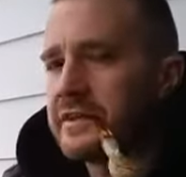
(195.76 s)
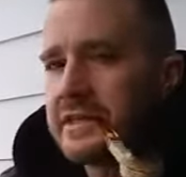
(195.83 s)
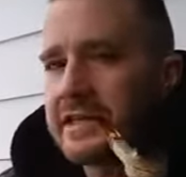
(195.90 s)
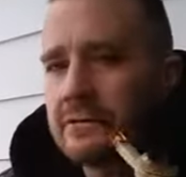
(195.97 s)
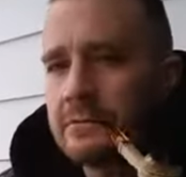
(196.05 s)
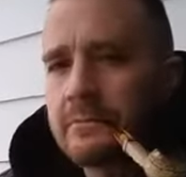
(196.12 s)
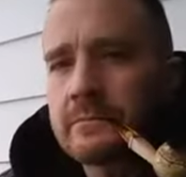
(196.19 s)

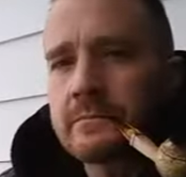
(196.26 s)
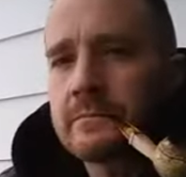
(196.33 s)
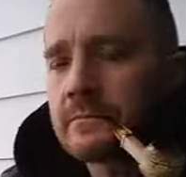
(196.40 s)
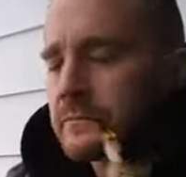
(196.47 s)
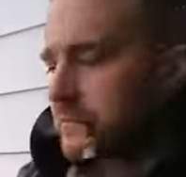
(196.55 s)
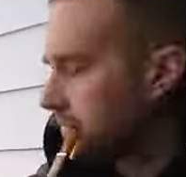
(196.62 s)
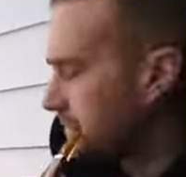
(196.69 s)
Now,
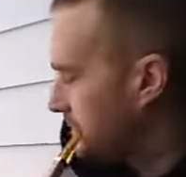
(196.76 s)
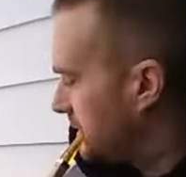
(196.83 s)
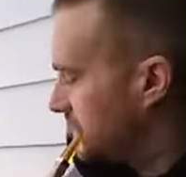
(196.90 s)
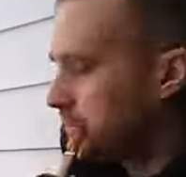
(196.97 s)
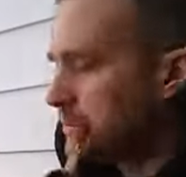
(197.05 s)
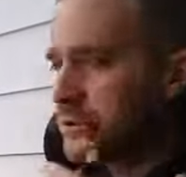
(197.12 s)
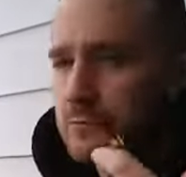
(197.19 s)

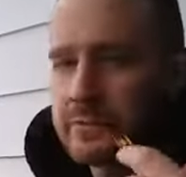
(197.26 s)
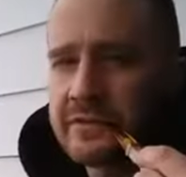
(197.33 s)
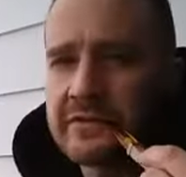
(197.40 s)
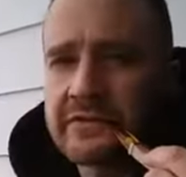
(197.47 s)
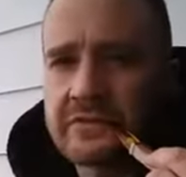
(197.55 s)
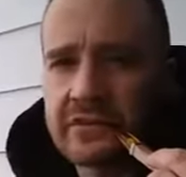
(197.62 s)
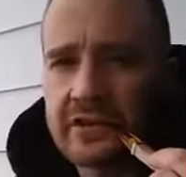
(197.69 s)
I don't want to open
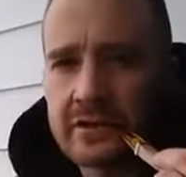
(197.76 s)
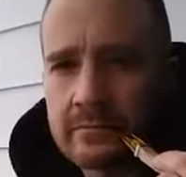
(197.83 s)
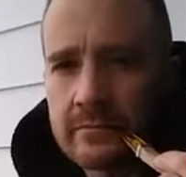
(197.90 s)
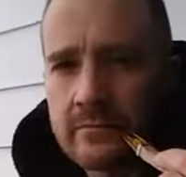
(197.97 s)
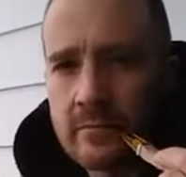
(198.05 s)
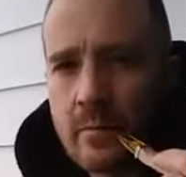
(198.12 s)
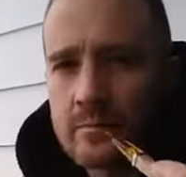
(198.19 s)
this jar,
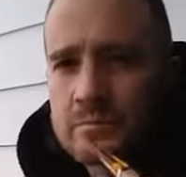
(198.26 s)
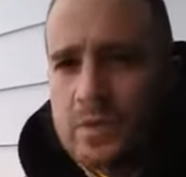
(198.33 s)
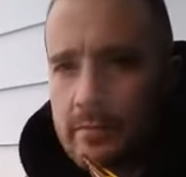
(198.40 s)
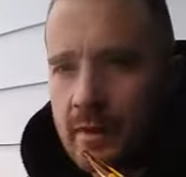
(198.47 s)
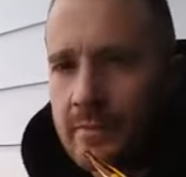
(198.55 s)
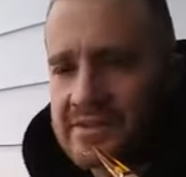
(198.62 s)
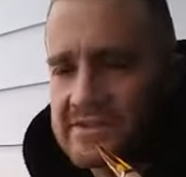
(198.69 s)

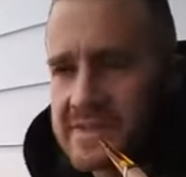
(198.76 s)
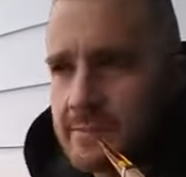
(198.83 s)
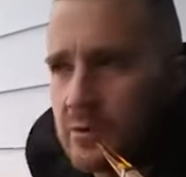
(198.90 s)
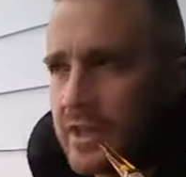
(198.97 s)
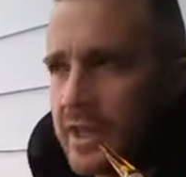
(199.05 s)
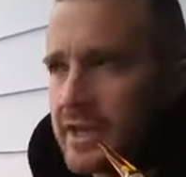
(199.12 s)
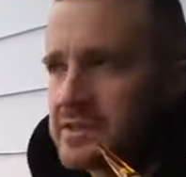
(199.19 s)
but my
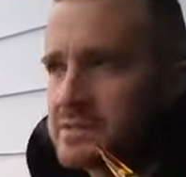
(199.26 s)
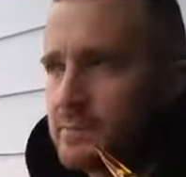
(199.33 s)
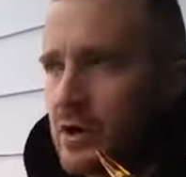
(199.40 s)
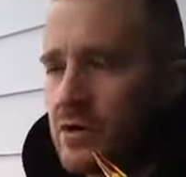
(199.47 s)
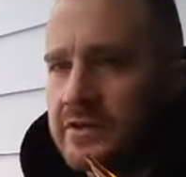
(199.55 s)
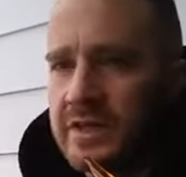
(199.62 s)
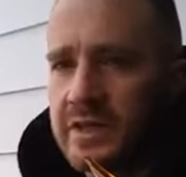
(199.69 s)
sample that I
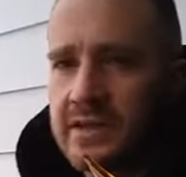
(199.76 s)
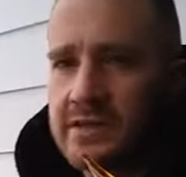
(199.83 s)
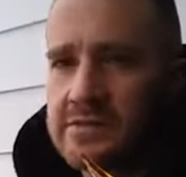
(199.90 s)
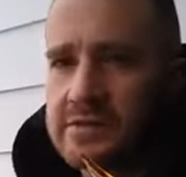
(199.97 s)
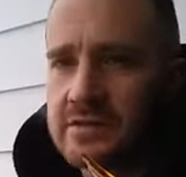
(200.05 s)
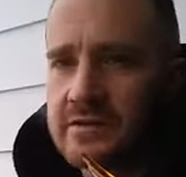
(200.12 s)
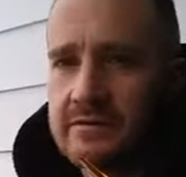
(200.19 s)
smelled
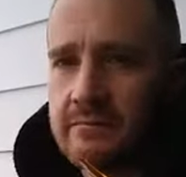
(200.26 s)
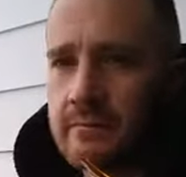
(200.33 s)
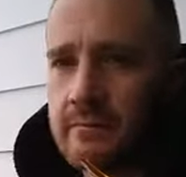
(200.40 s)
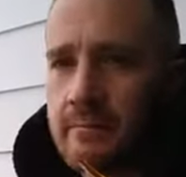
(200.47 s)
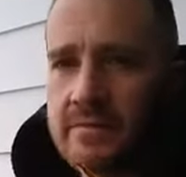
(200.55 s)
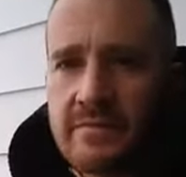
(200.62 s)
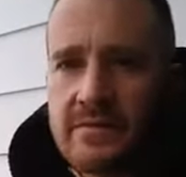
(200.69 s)
is
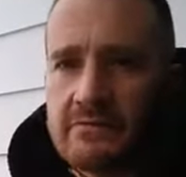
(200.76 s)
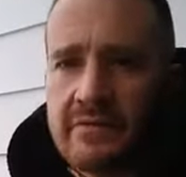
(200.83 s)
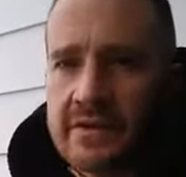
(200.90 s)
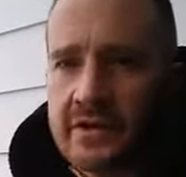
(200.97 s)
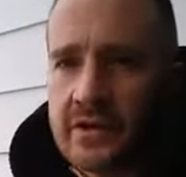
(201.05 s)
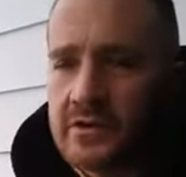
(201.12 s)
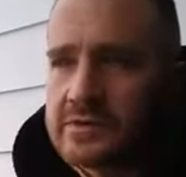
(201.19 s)
the
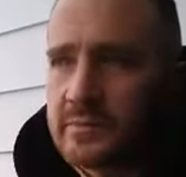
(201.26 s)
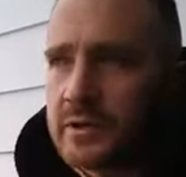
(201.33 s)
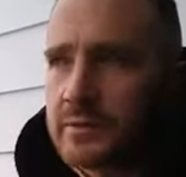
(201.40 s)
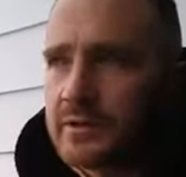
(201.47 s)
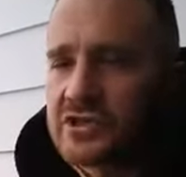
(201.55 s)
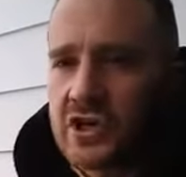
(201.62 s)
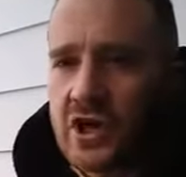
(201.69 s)
vinegar is
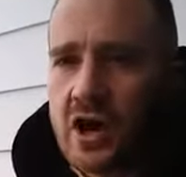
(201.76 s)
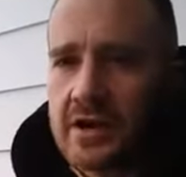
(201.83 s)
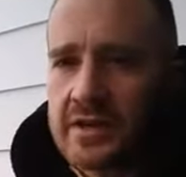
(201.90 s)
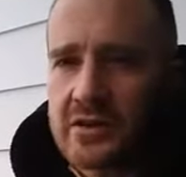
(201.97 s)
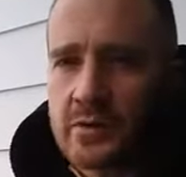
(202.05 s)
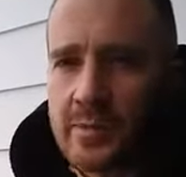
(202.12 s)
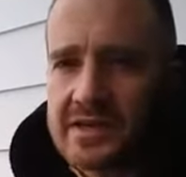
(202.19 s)
pretty much
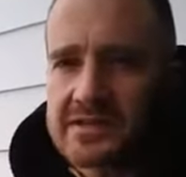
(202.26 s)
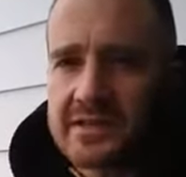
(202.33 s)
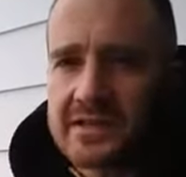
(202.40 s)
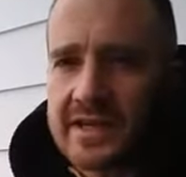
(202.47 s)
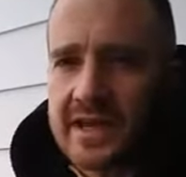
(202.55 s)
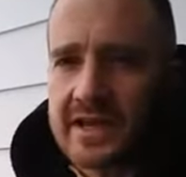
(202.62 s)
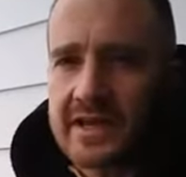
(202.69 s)
gone, and you're
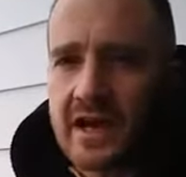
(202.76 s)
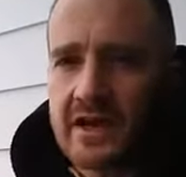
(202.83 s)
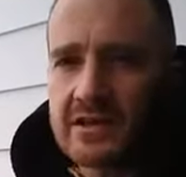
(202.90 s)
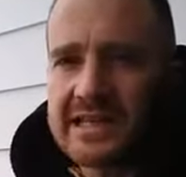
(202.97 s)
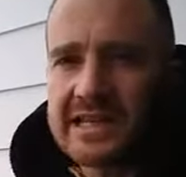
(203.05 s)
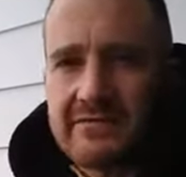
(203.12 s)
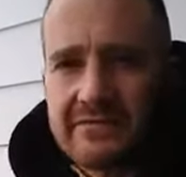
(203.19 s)
basically getting
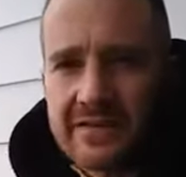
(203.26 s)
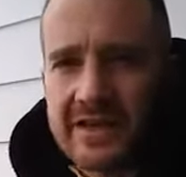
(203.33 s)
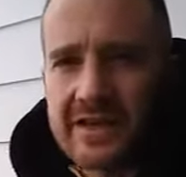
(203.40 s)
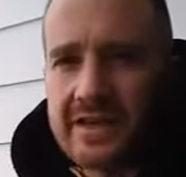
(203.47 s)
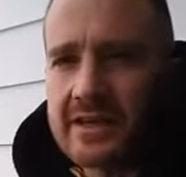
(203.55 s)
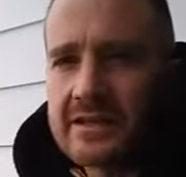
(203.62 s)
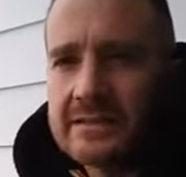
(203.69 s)
a
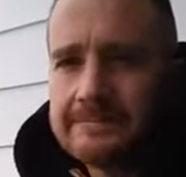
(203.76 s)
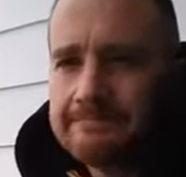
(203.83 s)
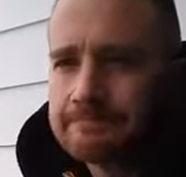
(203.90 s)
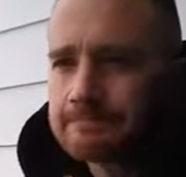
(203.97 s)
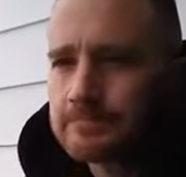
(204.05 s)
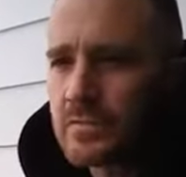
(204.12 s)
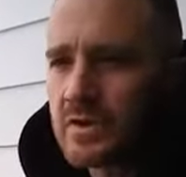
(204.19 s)
leafy,
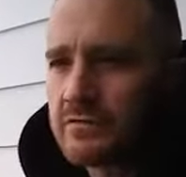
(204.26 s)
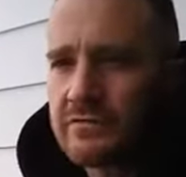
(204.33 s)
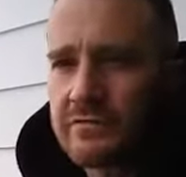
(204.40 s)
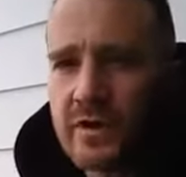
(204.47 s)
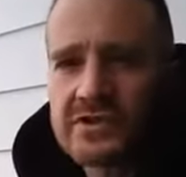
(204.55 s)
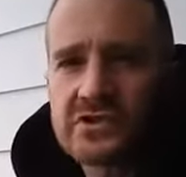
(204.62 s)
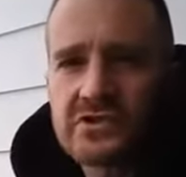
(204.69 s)

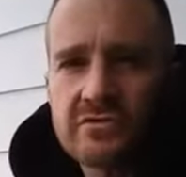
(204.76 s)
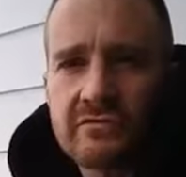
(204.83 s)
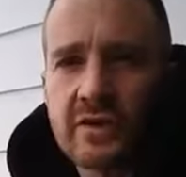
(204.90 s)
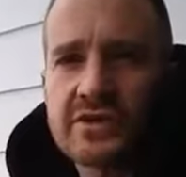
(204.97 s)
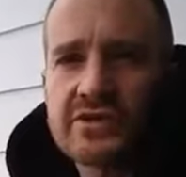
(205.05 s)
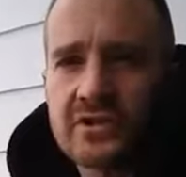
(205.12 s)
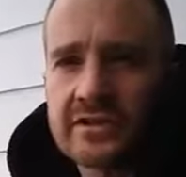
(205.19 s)
fresh
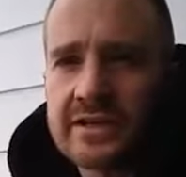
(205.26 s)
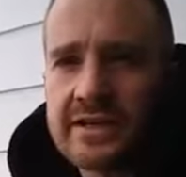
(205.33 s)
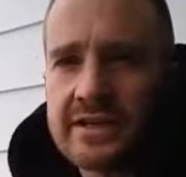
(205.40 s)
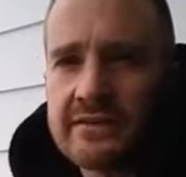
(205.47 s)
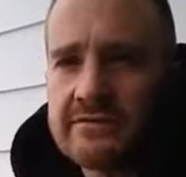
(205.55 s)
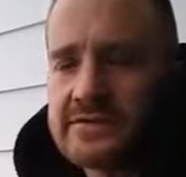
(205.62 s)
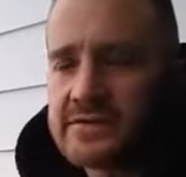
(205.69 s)
fresh
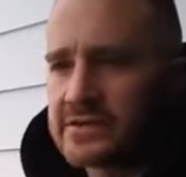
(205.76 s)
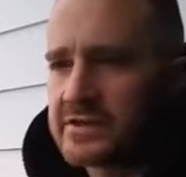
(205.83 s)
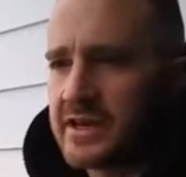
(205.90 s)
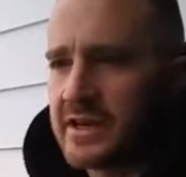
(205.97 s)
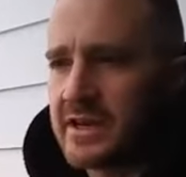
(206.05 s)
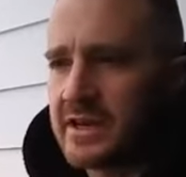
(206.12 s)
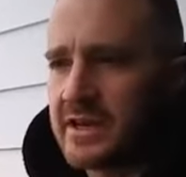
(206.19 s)
leaves
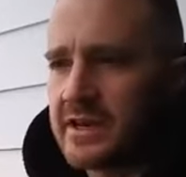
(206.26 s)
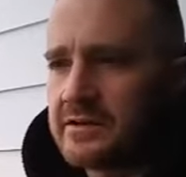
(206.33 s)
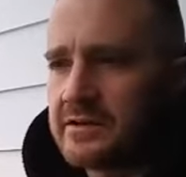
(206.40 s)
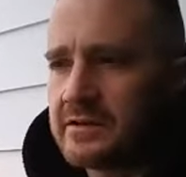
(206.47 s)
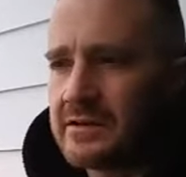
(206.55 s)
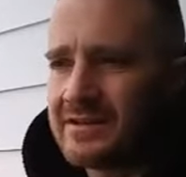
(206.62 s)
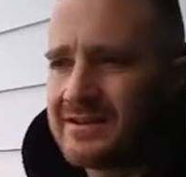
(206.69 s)

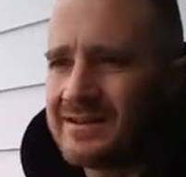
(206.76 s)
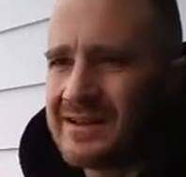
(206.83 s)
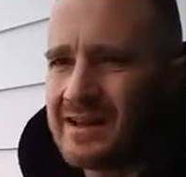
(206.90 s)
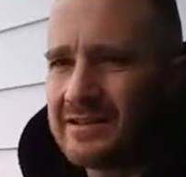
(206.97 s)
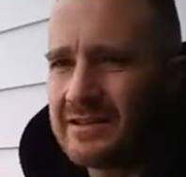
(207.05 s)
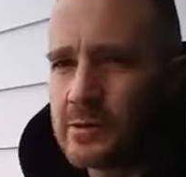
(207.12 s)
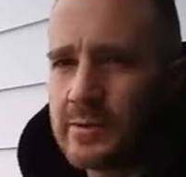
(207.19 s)
and uh,
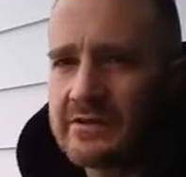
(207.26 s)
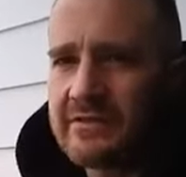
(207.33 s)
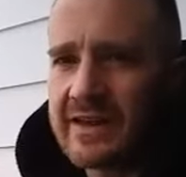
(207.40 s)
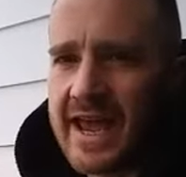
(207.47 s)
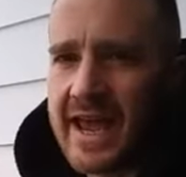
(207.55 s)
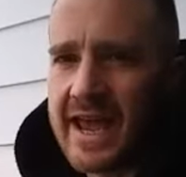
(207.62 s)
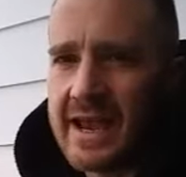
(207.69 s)
a little bit
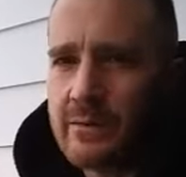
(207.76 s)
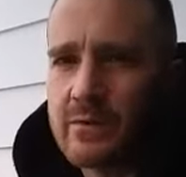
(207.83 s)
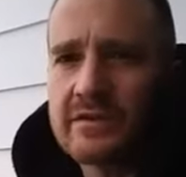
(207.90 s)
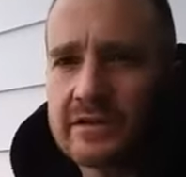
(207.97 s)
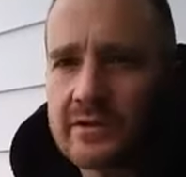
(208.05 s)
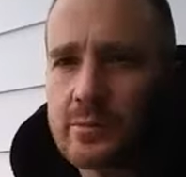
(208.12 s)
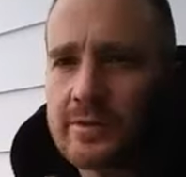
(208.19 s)
of a hay
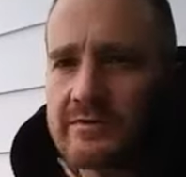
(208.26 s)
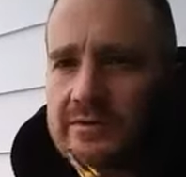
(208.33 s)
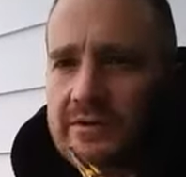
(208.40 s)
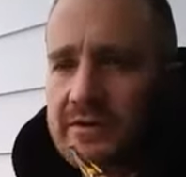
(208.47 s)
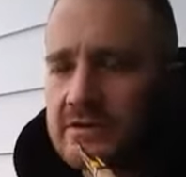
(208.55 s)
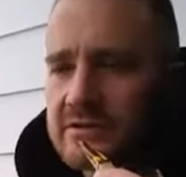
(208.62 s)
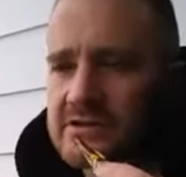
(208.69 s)
with a little bit of
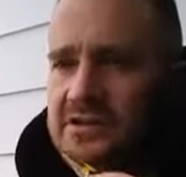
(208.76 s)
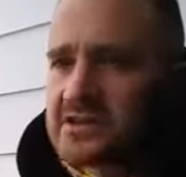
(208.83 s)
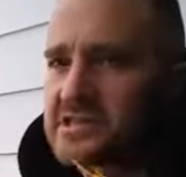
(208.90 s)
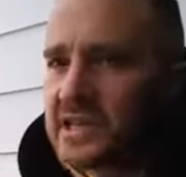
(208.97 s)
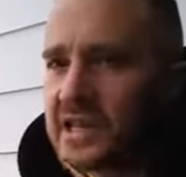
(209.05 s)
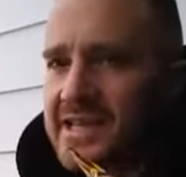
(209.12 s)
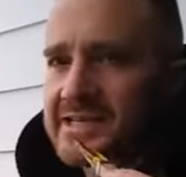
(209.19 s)
a just a
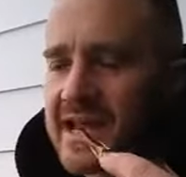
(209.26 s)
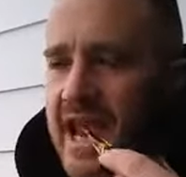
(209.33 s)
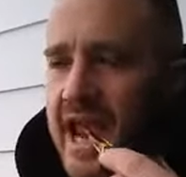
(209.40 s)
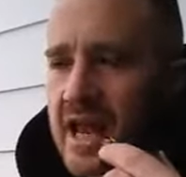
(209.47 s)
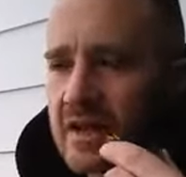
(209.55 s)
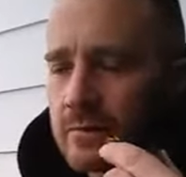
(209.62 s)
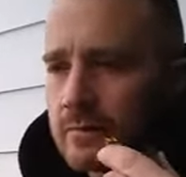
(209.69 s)
slight
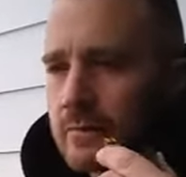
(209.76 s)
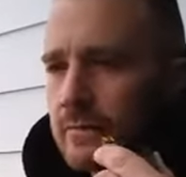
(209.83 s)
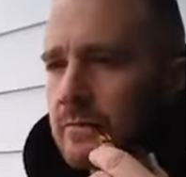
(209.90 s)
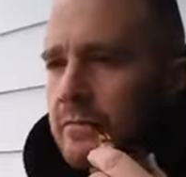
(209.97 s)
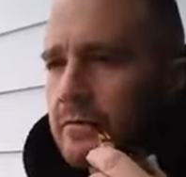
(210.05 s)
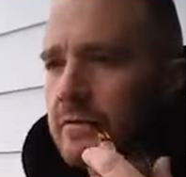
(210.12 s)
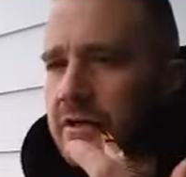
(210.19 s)
tang
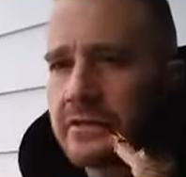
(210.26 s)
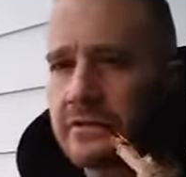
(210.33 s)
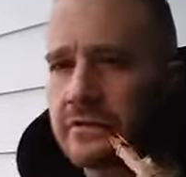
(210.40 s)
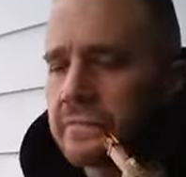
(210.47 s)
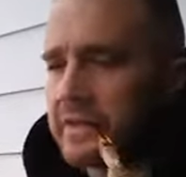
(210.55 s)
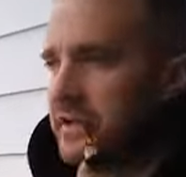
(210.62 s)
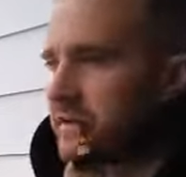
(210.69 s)
and
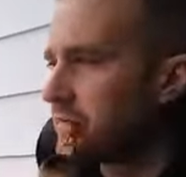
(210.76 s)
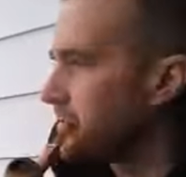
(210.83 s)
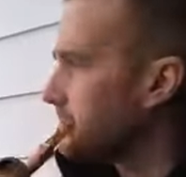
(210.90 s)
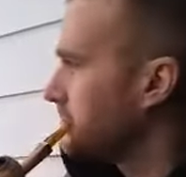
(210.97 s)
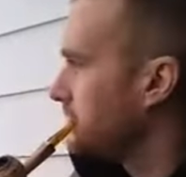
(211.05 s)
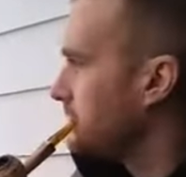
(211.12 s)
earthiness.